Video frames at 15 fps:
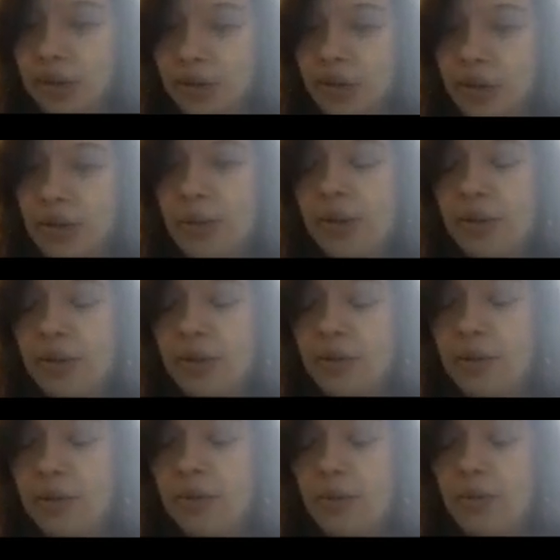got to you,
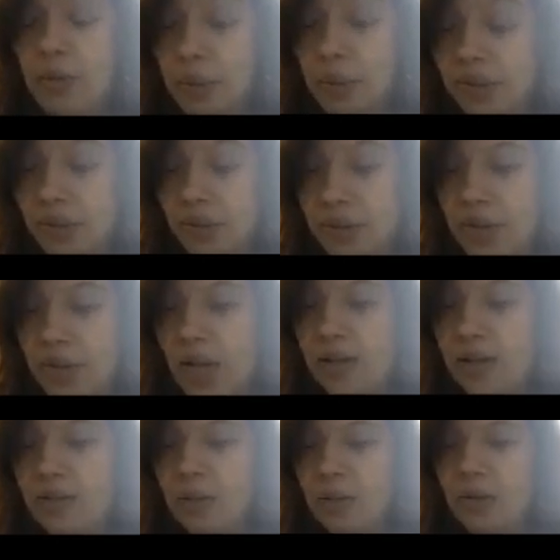whether it was from a search
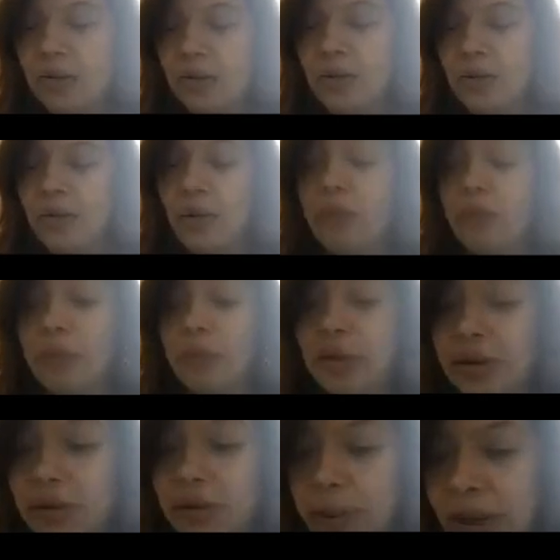ad or
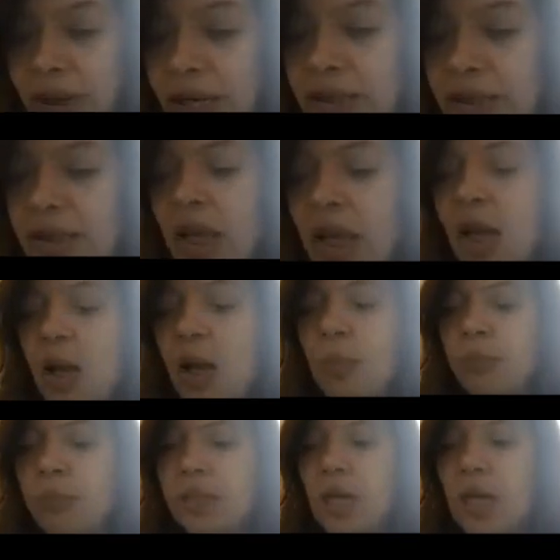from a different place,
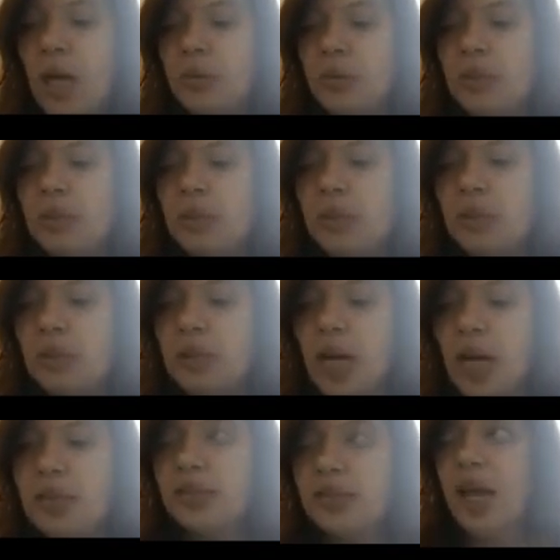but how
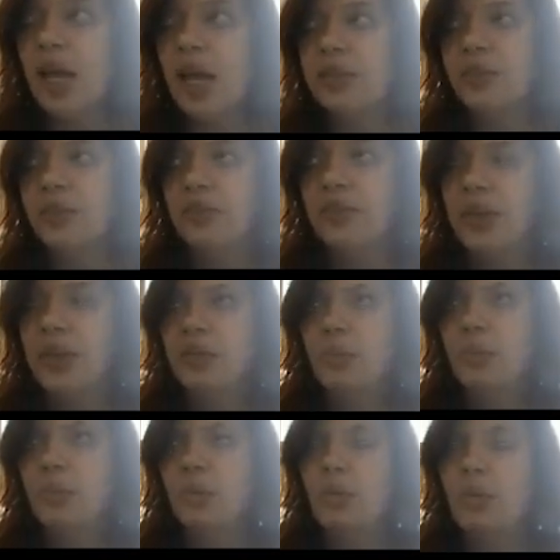does that
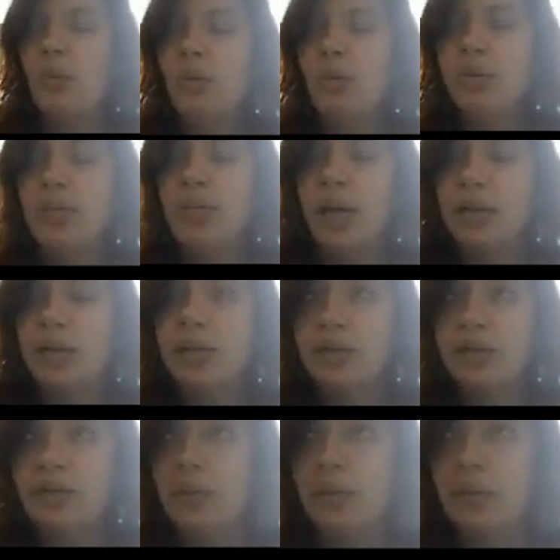fit with all the
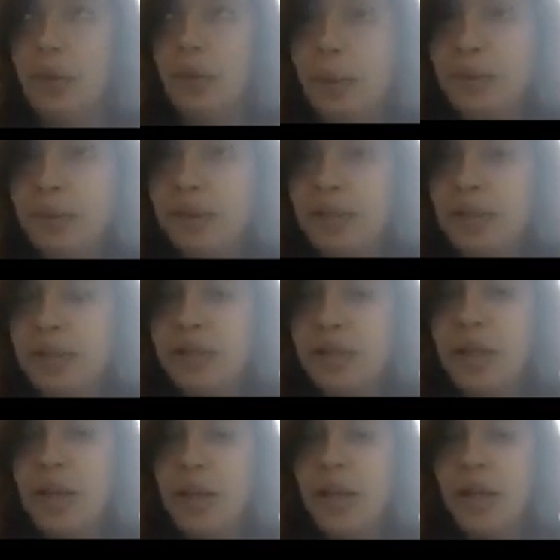other different
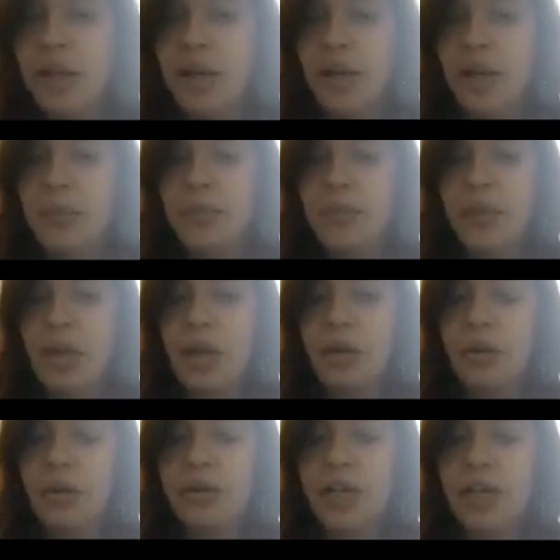properties
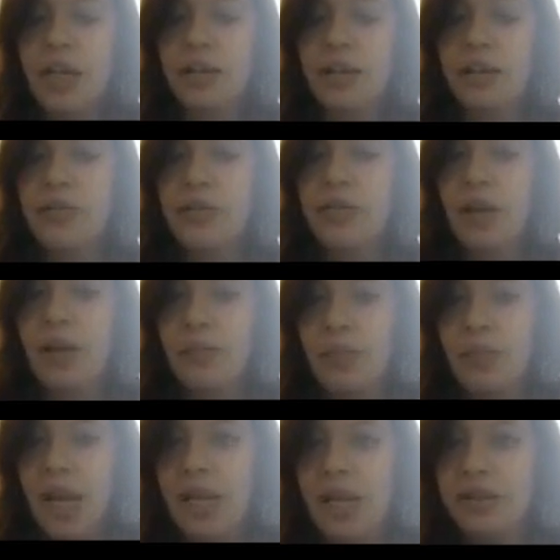and all the other different
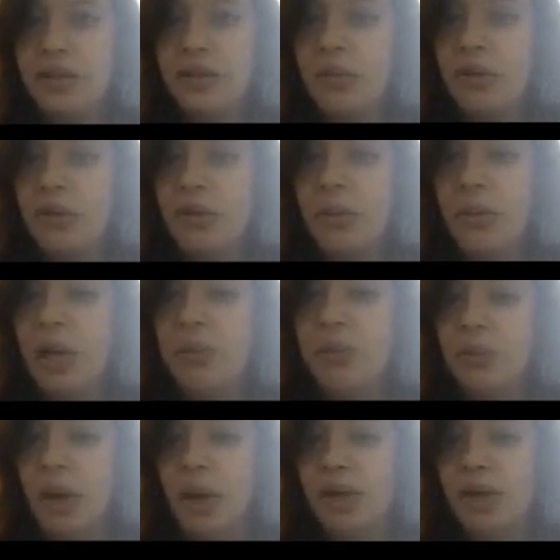campaigns that you might be